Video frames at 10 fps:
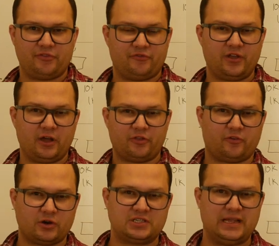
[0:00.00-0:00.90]
the field, of
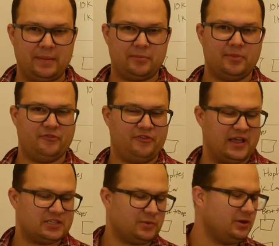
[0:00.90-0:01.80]
course stab them in the
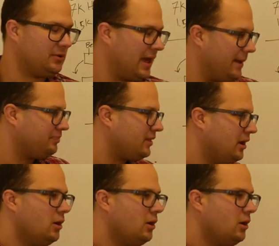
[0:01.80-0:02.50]
face when you can,